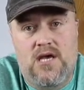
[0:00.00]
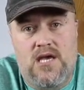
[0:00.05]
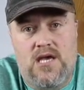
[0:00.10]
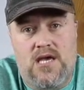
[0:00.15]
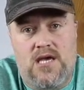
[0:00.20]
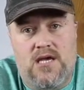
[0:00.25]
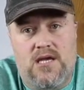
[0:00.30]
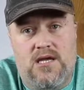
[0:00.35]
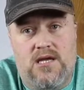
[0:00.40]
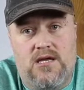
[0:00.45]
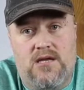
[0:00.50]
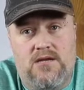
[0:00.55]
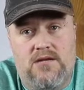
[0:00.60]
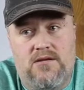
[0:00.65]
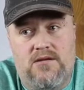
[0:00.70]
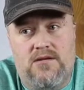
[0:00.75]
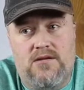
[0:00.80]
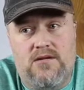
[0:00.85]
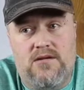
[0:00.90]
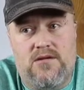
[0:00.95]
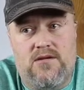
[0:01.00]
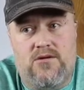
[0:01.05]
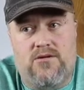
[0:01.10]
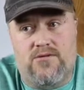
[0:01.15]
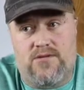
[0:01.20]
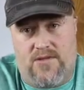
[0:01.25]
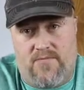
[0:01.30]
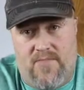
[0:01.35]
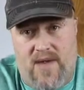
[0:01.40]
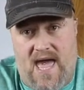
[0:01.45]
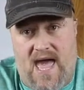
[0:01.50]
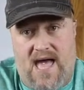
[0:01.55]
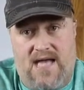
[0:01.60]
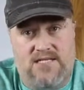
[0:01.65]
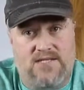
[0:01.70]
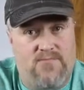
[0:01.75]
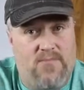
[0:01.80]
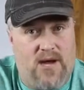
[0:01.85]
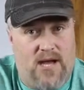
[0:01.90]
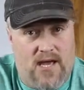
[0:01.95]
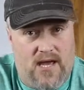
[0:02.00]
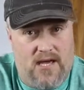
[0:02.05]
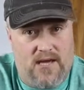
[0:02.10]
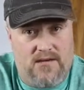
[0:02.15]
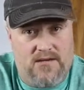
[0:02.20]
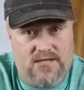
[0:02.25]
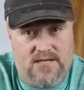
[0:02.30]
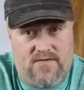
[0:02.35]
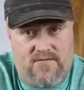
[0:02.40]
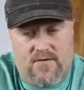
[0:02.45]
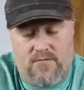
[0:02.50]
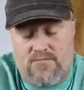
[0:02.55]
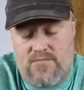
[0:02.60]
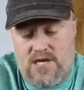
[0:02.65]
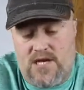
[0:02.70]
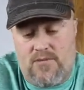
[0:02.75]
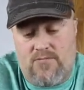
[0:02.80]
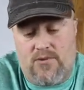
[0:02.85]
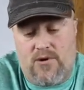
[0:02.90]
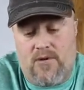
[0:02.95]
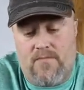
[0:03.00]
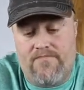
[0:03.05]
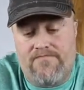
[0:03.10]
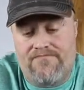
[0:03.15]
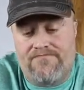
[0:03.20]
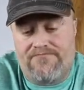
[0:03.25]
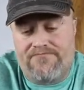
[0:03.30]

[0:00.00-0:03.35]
in the past by different people.